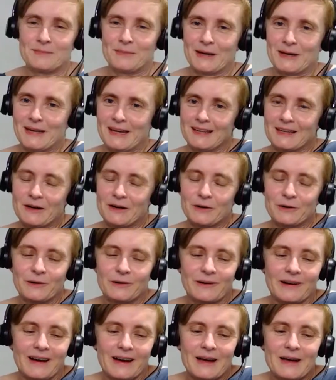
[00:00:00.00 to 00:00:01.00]
a biggie,
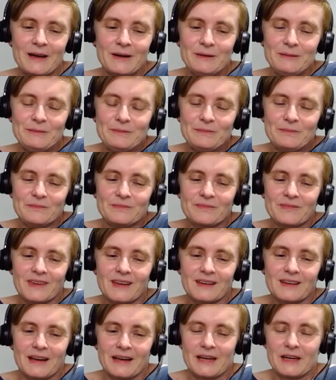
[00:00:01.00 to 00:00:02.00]

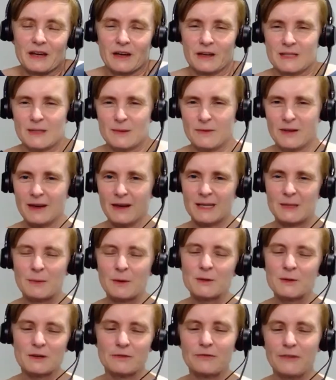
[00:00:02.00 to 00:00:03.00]
like I
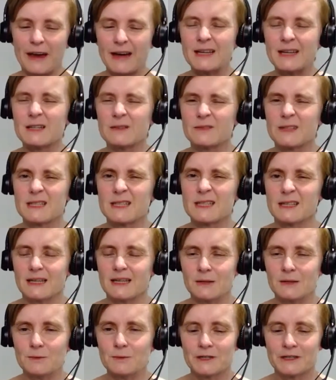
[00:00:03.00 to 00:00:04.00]
suppose effective is the
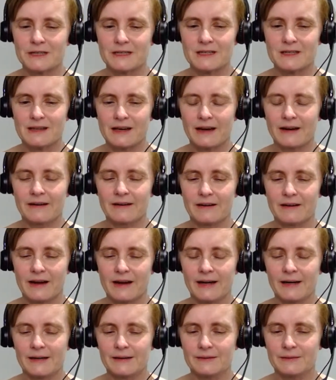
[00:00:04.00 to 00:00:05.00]
key word
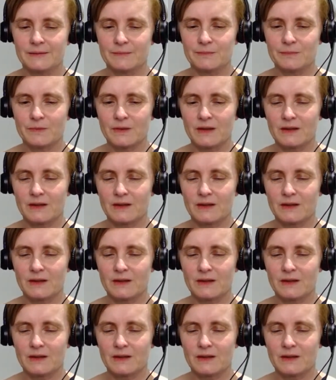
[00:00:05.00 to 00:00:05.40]
there.